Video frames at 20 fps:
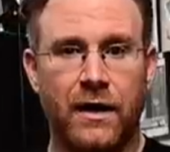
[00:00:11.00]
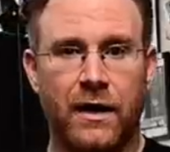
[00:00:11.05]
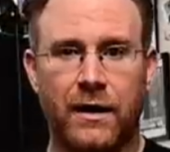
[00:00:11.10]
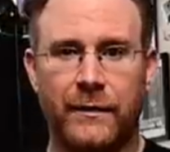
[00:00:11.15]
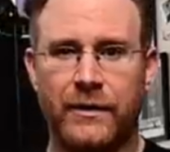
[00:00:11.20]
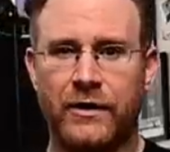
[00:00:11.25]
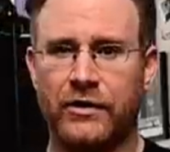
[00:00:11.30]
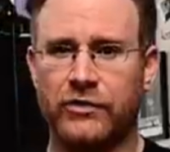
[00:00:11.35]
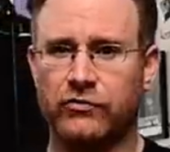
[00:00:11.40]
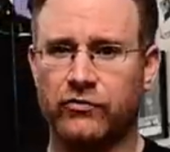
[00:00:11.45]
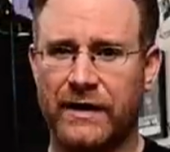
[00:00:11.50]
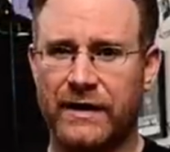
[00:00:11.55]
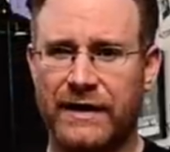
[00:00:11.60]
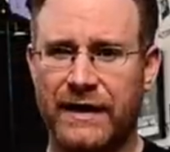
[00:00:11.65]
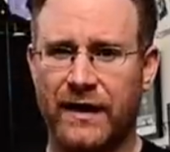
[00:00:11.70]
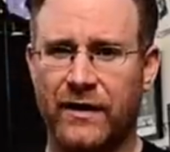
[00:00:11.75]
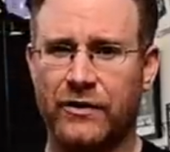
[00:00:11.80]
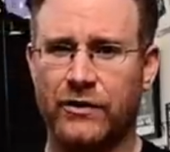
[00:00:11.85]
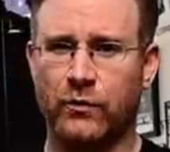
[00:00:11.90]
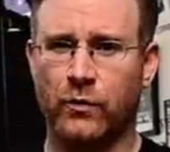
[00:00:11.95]
because right
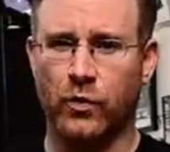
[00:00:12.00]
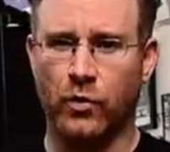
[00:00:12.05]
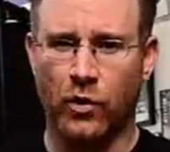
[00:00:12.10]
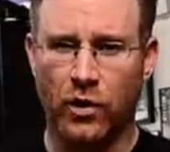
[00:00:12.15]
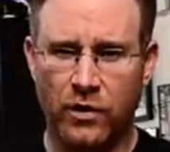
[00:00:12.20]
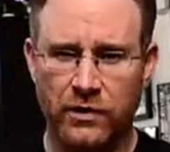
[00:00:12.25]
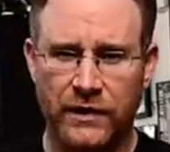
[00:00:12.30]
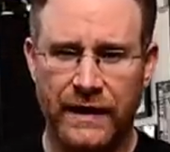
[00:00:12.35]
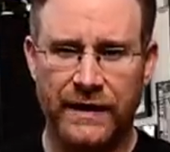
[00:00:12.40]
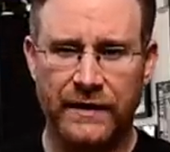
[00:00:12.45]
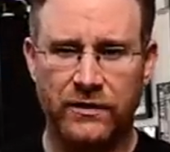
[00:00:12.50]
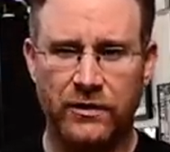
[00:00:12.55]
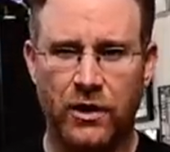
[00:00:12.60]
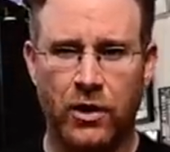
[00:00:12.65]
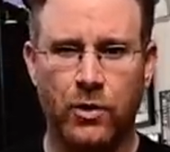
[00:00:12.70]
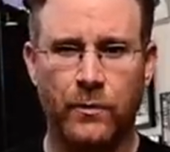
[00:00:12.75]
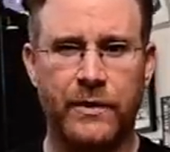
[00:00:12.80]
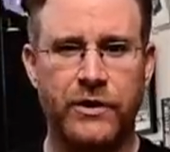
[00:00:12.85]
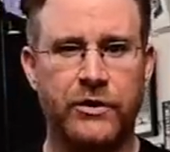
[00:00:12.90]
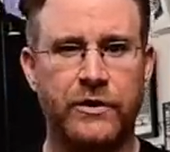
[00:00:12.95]
now we're all laying low,
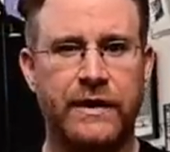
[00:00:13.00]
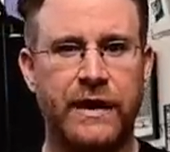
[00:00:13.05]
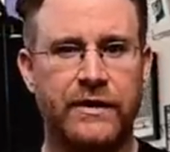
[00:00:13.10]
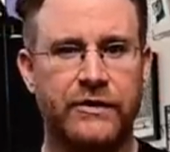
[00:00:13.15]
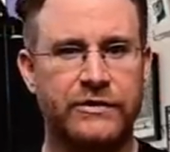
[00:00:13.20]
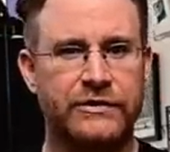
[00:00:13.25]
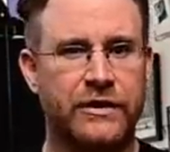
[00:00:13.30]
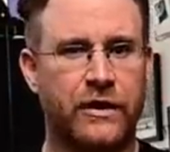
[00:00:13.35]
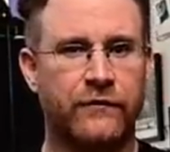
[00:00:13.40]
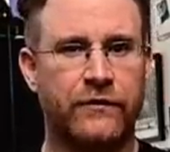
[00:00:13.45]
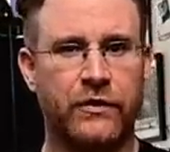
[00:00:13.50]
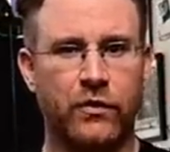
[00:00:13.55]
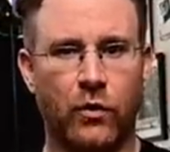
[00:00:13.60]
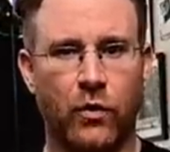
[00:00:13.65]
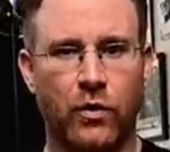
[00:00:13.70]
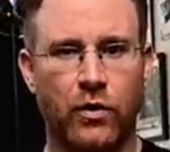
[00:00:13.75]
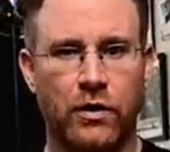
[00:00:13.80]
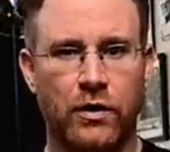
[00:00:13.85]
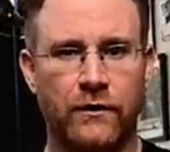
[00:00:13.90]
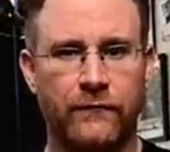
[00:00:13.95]
but you can get yourself in
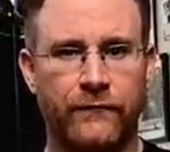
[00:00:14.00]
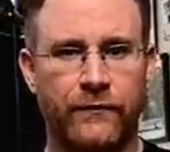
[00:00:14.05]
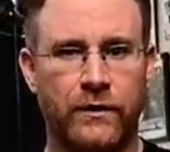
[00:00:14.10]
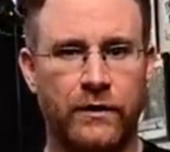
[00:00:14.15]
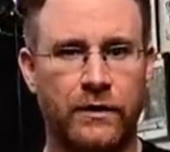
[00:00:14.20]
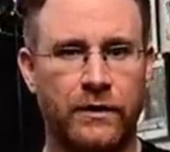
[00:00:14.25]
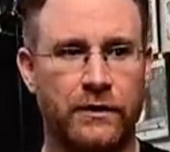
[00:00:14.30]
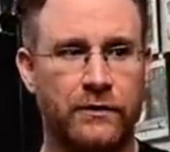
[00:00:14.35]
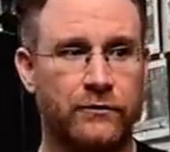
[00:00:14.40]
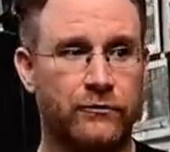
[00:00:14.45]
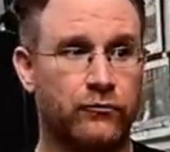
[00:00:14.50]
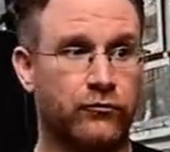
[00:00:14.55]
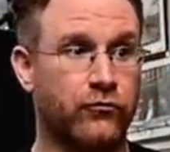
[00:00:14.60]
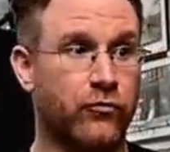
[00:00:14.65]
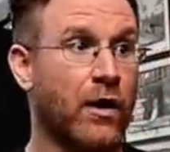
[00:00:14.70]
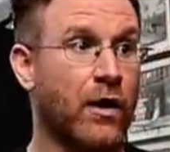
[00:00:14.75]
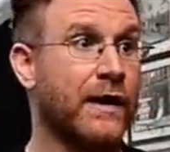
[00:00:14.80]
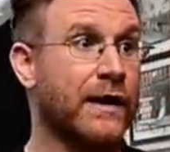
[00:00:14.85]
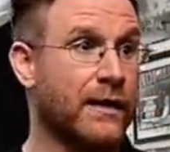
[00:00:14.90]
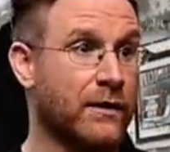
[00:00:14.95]
order for
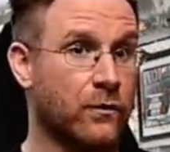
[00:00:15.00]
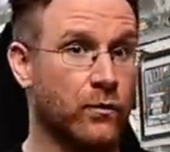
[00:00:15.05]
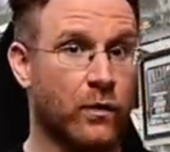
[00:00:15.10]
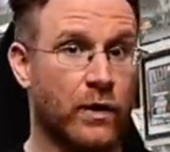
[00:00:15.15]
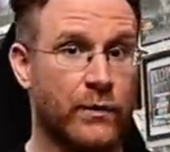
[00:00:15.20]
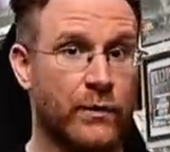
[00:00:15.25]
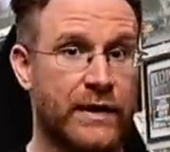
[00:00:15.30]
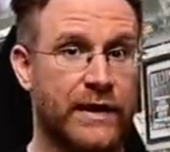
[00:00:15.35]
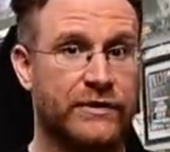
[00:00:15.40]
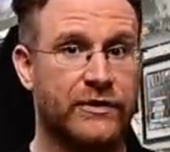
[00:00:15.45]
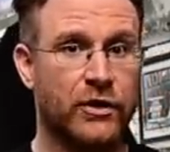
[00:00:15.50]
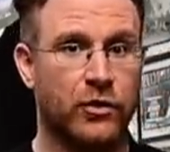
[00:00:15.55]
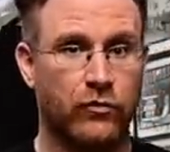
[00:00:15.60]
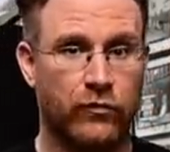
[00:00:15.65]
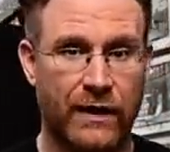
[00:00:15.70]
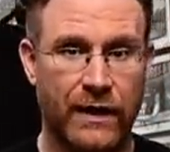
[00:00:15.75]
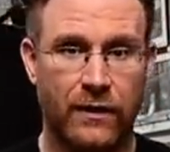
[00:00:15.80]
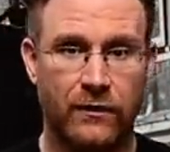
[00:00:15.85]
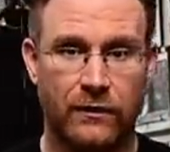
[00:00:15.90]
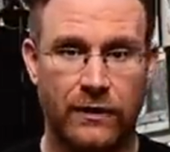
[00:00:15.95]
running when we hit the
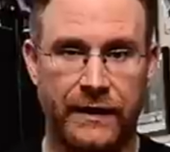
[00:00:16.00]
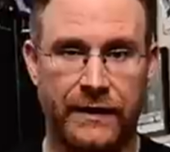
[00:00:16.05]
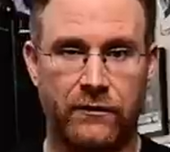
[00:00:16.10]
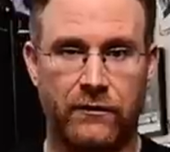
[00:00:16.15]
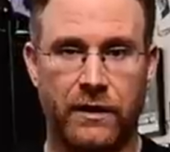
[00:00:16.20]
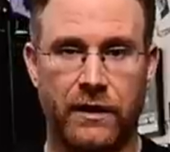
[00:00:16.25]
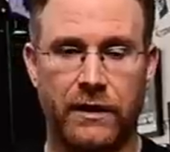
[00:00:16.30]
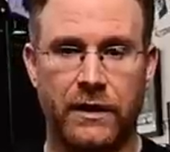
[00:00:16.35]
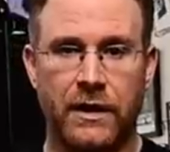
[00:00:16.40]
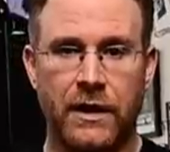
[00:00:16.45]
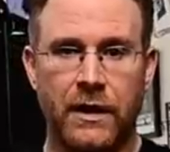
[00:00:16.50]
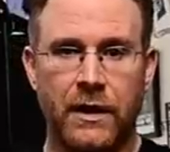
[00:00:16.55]
ground later on.